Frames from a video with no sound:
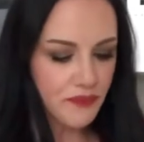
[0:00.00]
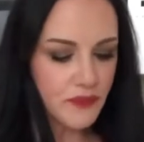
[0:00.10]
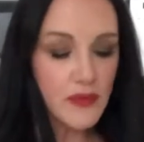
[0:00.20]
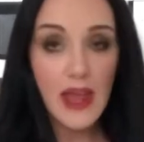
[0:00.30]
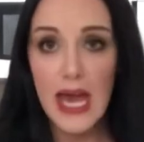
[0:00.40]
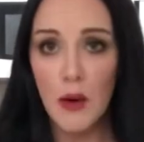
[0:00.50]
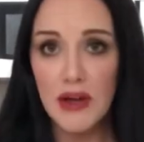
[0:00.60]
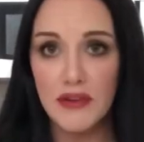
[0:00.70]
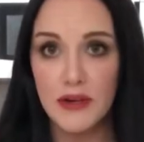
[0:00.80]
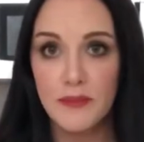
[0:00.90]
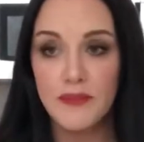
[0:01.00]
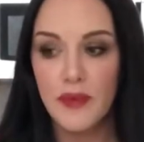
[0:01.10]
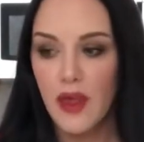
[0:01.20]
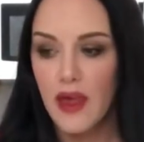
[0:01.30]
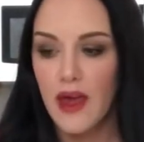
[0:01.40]
However,
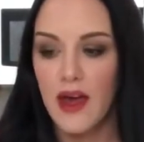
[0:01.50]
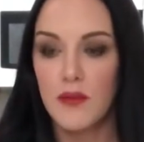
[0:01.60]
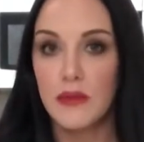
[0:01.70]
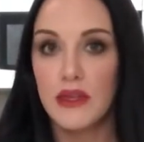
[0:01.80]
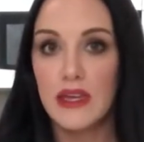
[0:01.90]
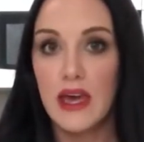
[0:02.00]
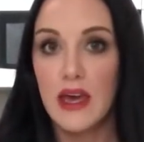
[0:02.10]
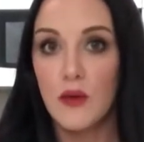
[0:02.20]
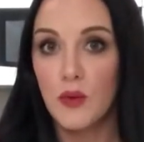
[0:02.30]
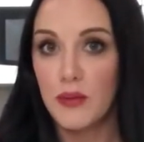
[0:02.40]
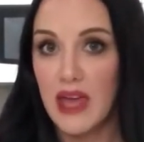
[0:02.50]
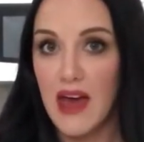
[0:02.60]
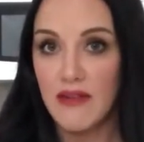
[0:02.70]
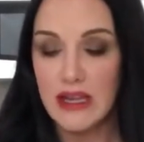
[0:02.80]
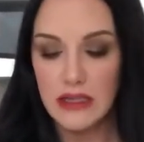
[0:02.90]
Amelia will be
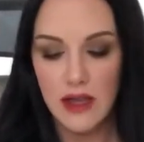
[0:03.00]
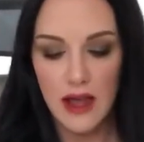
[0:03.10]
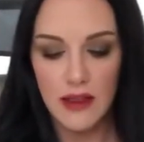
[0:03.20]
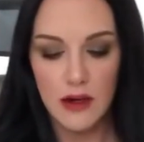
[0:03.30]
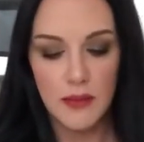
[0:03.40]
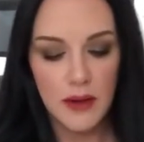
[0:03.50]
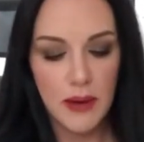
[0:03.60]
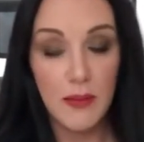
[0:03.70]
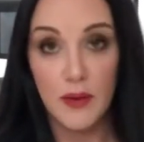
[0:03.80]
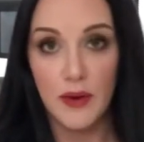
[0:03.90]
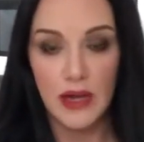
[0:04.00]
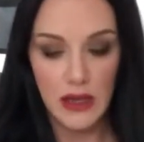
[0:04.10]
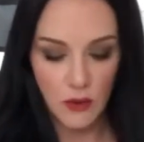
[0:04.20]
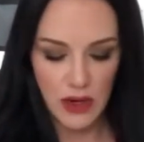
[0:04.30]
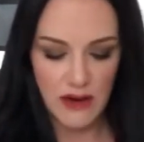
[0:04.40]
having a little bit of pepperoni,
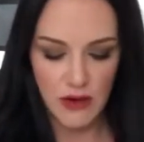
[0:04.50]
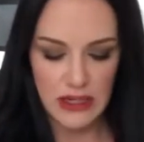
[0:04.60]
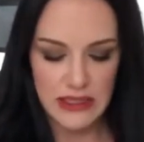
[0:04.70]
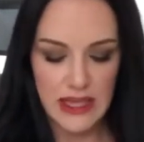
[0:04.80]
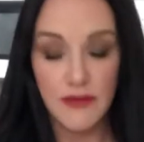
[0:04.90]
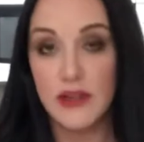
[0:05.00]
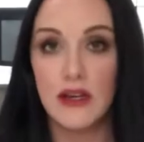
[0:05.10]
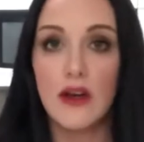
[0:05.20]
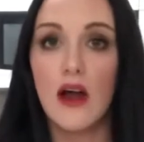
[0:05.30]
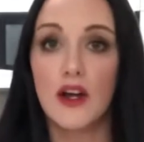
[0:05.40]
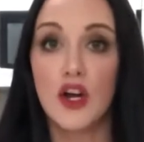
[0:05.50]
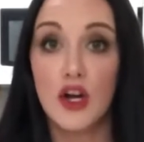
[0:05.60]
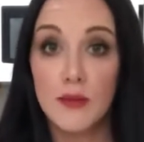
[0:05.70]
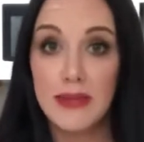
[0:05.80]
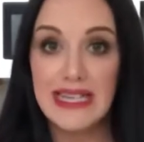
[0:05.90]
whatever is left here, on her
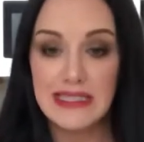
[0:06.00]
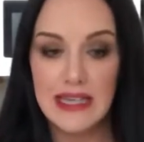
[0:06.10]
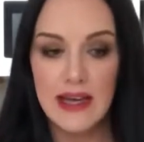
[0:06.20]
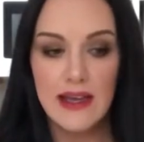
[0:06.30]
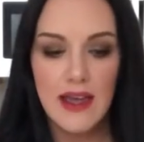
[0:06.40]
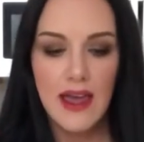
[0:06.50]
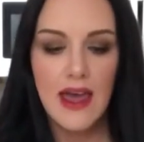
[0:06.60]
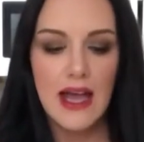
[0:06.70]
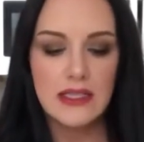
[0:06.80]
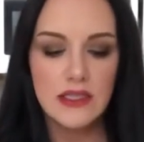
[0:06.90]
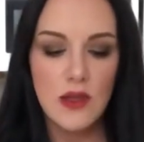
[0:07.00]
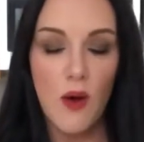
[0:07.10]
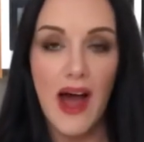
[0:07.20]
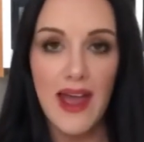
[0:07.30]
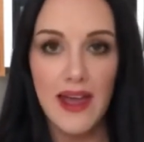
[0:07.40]
pizza. And so
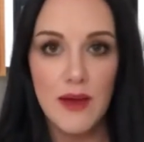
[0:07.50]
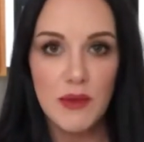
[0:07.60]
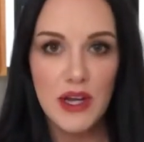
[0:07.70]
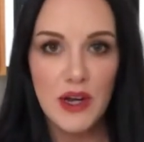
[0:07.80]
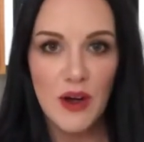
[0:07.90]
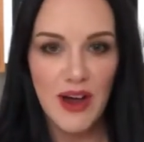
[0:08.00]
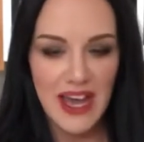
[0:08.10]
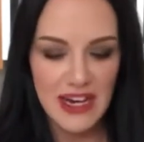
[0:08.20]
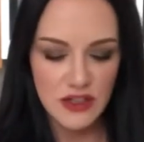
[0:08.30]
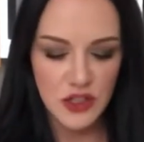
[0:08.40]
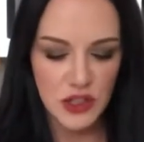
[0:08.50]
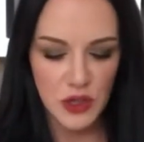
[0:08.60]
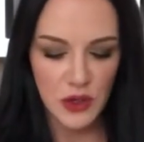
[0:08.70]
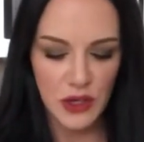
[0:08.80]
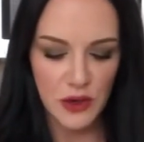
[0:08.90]
I am gonna go ahead and show
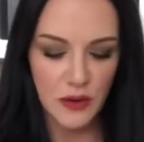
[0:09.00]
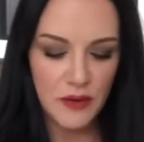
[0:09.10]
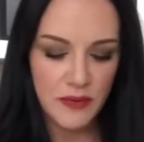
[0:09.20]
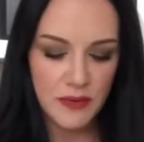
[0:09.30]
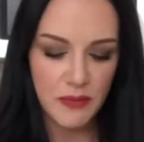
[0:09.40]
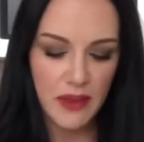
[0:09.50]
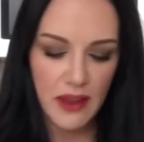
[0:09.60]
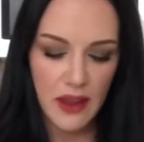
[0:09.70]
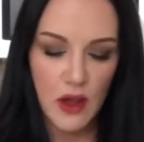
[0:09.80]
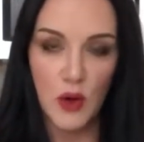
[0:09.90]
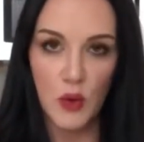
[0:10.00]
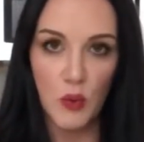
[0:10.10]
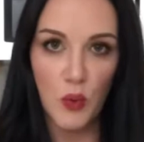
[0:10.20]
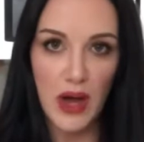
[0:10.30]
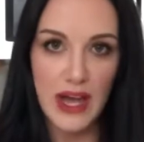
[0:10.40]
you
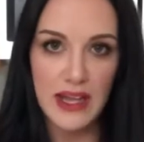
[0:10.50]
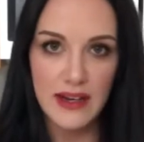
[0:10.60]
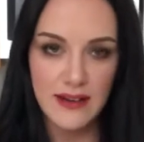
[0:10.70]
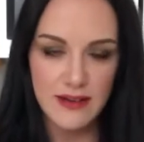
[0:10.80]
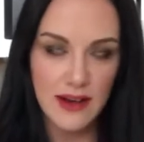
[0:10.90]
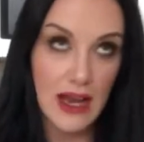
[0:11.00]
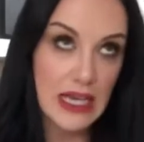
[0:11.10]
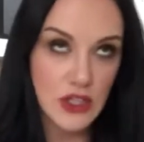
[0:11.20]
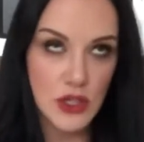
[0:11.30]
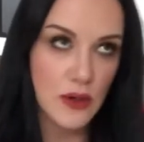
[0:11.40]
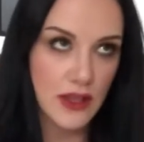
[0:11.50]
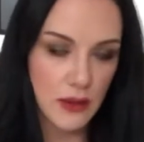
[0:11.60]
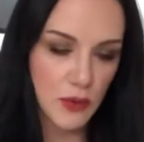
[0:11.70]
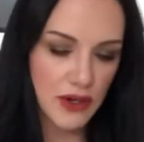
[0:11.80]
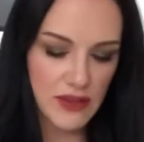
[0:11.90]
what I showed in the
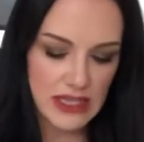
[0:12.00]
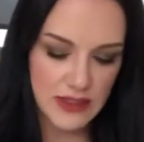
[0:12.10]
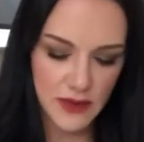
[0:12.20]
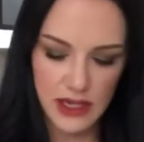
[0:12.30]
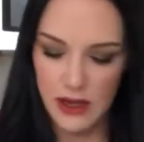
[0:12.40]
previous video.